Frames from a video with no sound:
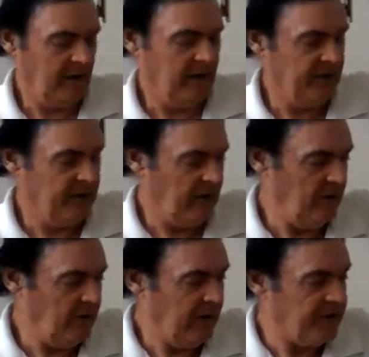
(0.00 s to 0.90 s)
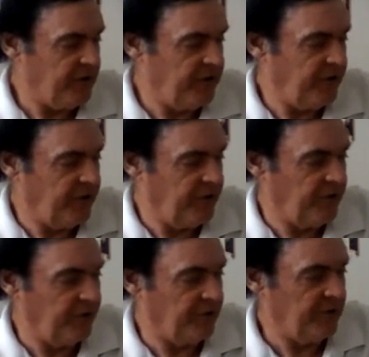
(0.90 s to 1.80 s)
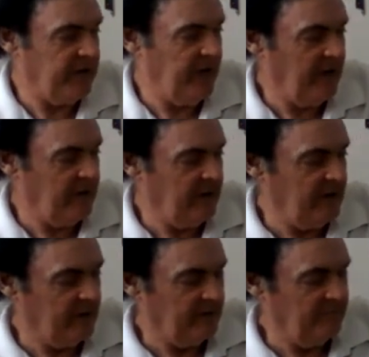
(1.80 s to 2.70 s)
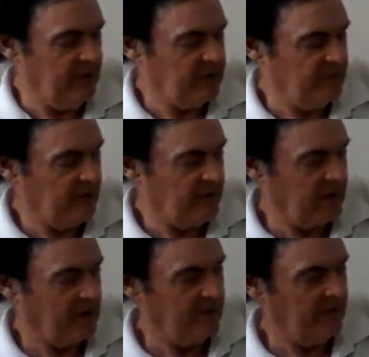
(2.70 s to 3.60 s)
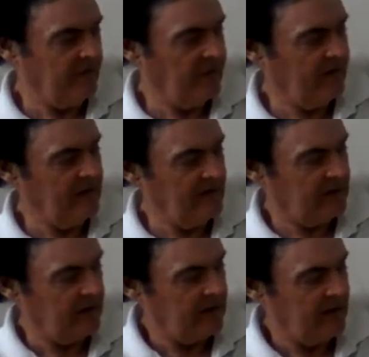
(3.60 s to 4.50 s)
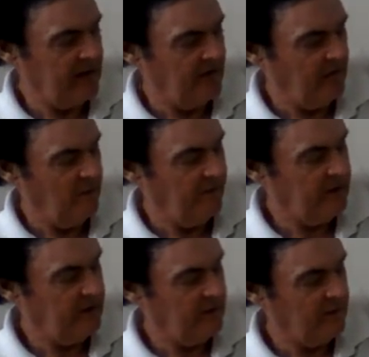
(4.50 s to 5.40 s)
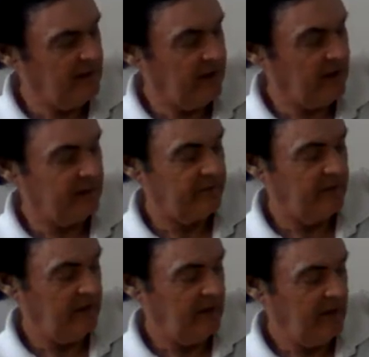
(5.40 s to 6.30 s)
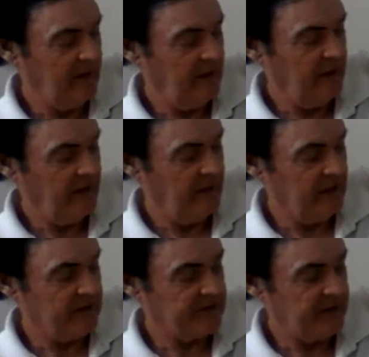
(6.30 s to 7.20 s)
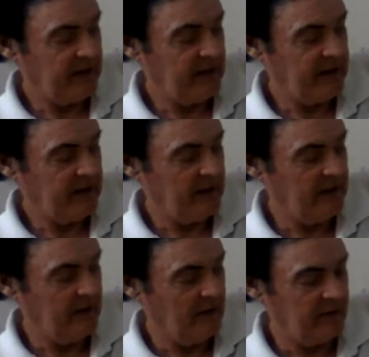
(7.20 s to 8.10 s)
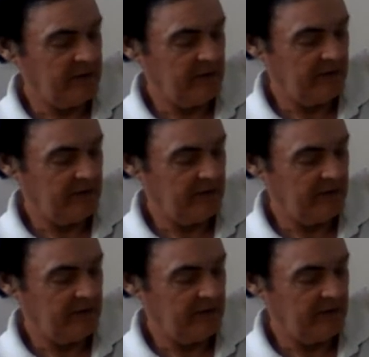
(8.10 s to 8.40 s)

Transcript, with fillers: So that's three down and a bunch more to go. Okay, now over here we have this E note,